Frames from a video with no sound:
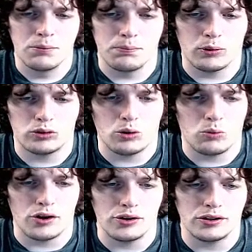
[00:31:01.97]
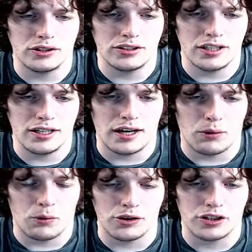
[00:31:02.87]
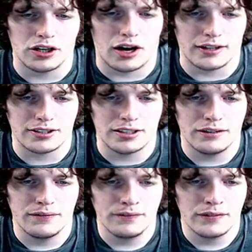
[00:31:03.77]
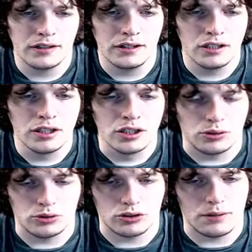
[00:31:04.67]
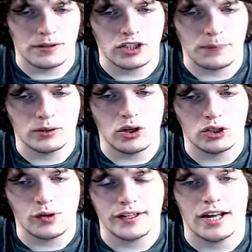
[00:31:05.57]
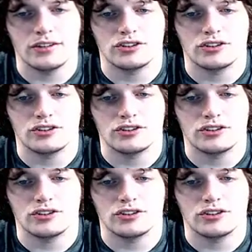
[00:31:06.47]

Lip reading: Both are what you can see and what you cannot. You shall be Tapu Koko again